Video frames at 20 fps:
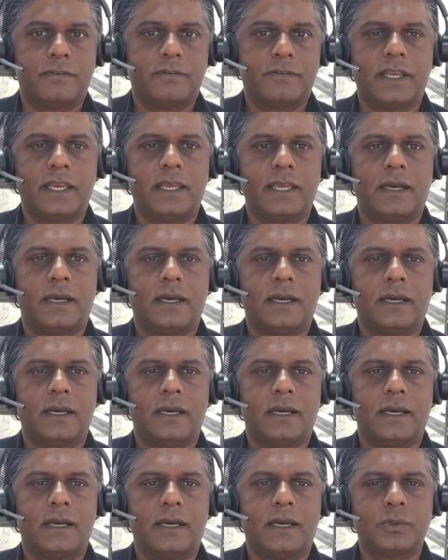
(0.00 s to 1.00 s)
AI.
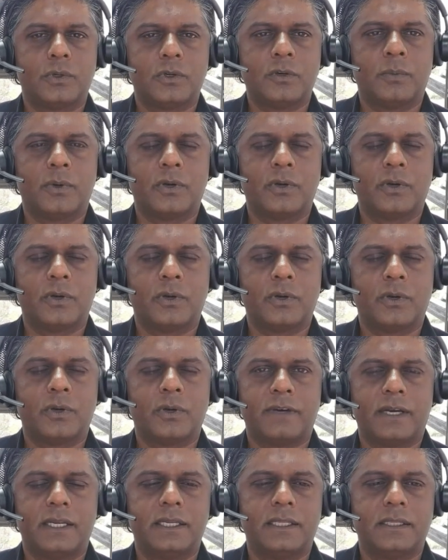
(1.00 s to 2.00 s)
So when we talk about
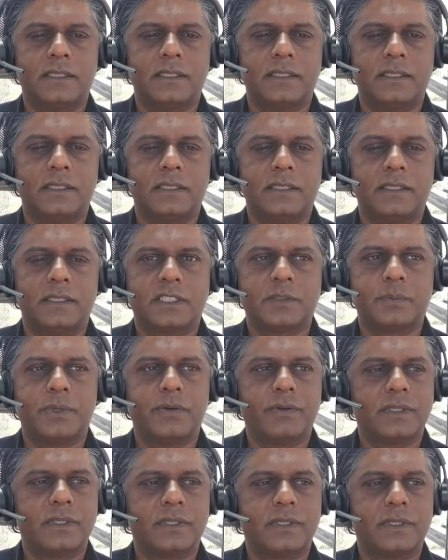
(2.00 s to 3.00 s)
redefining this print
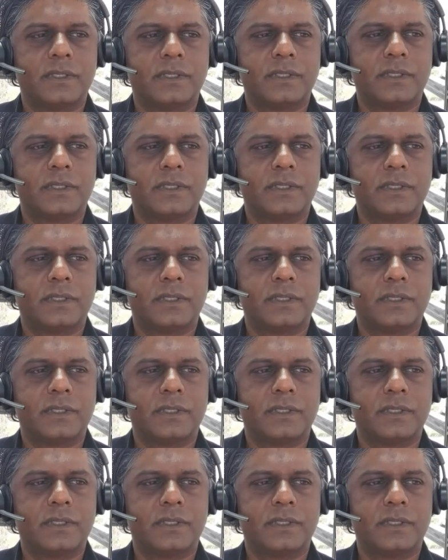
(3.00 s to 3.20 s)
experience,